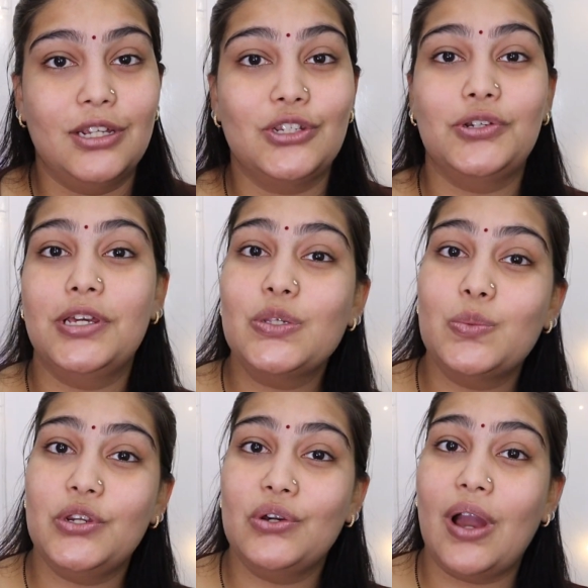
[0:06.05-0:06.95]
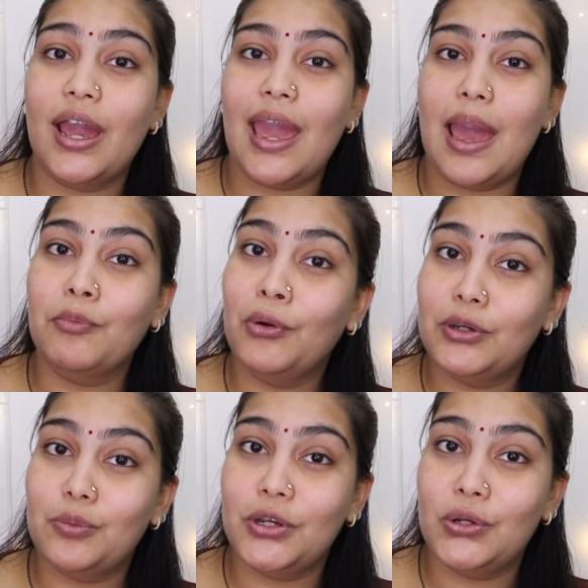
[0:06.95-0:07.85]
In today's video, I am
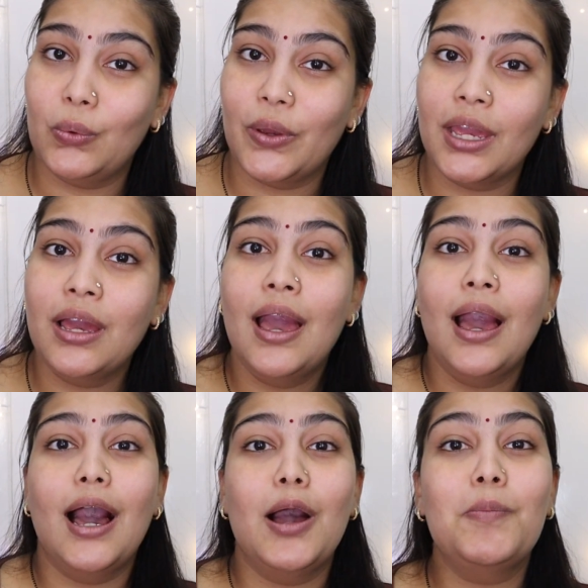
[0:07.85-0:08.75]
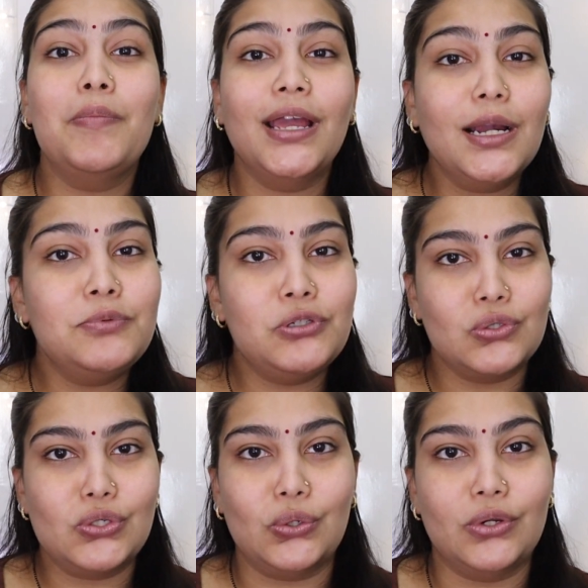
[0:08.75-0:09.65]
going to be doing a makeup
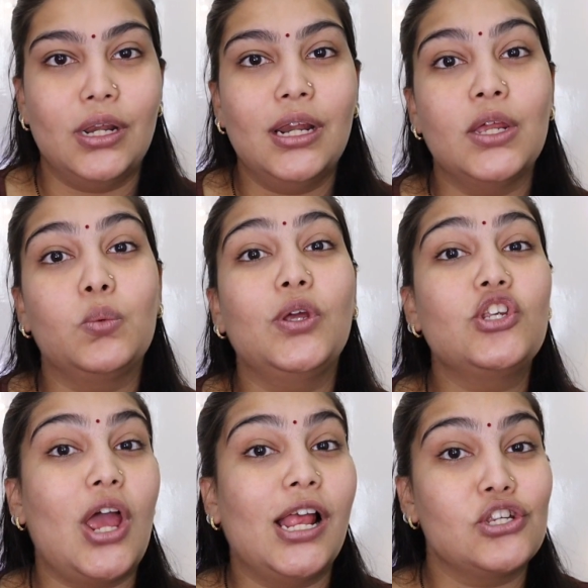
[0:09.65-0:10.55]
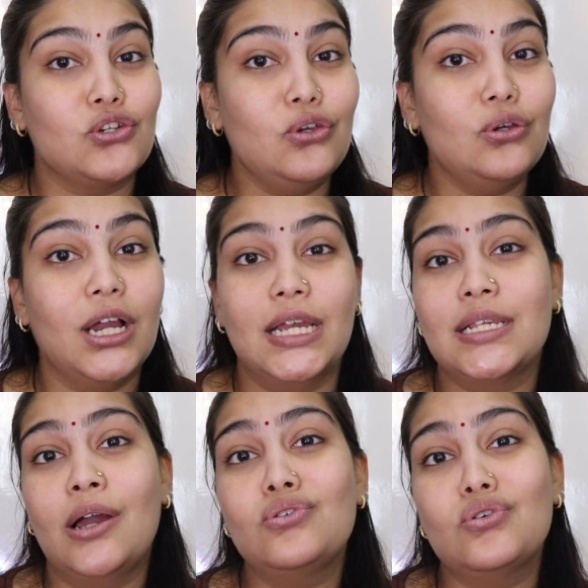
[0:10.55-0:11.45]
tutorial in which I'll show you
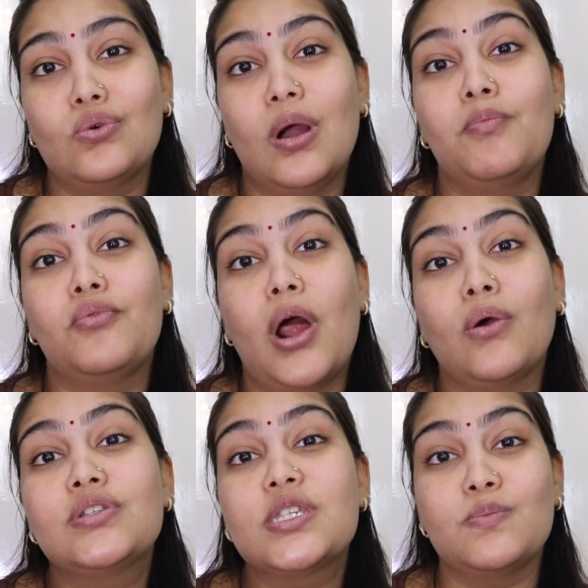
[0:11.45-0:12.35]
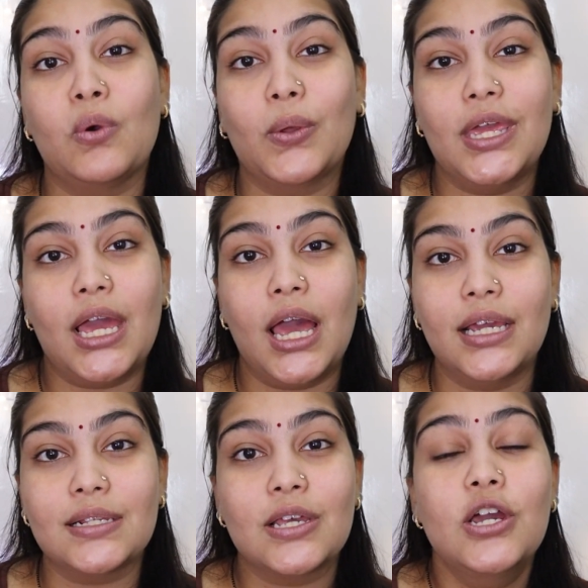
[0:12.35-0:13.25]
guys how to do a brown smoky
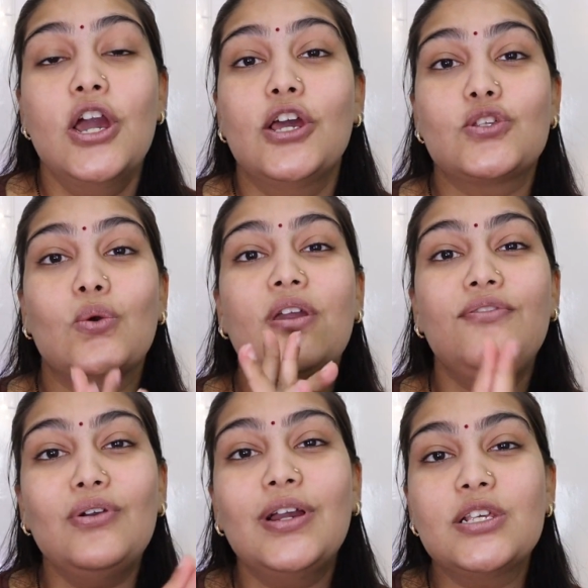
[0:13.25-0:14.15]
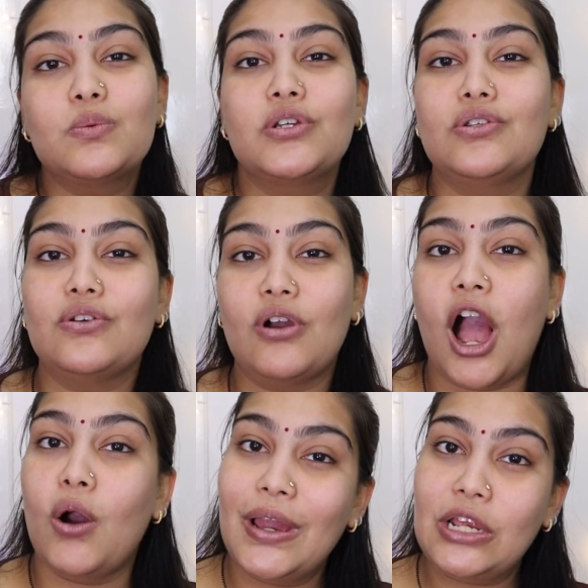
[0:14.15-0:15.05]
eyes. So if you guys want to know
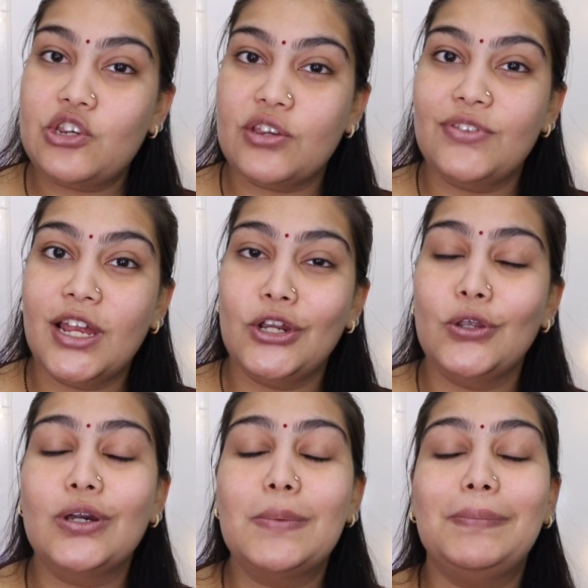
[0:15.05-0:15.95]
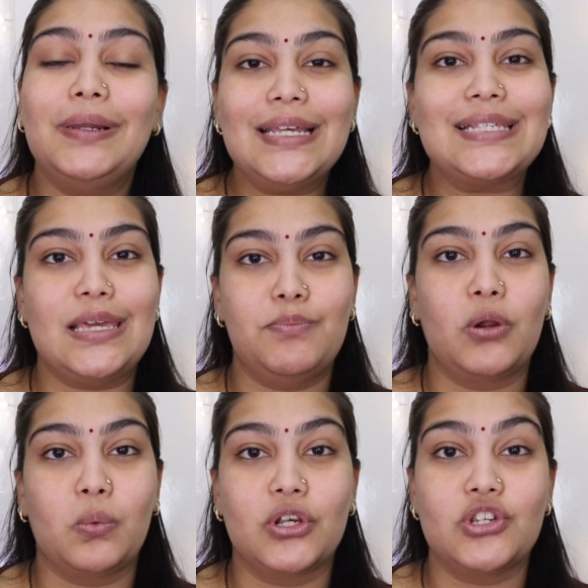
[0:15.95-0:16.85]
how I achieve that look, please keep
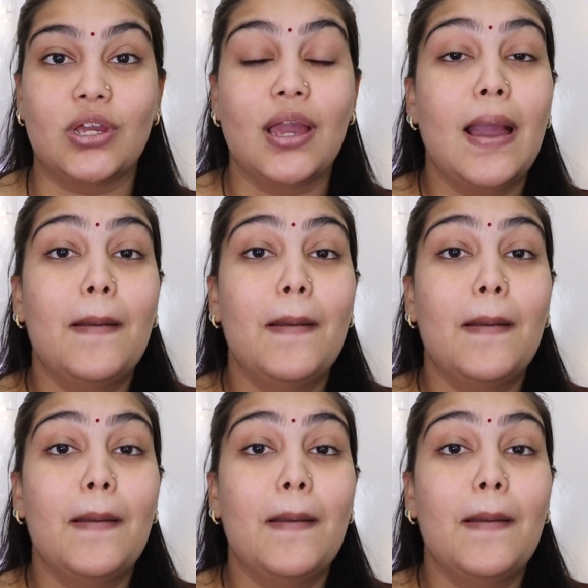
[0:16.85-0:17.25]
on watching.